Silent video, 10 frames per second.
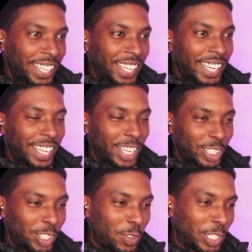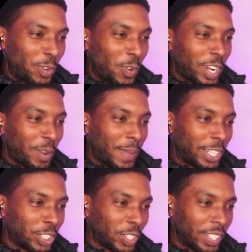And yo, she she wanted to make
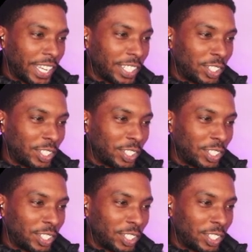sure that you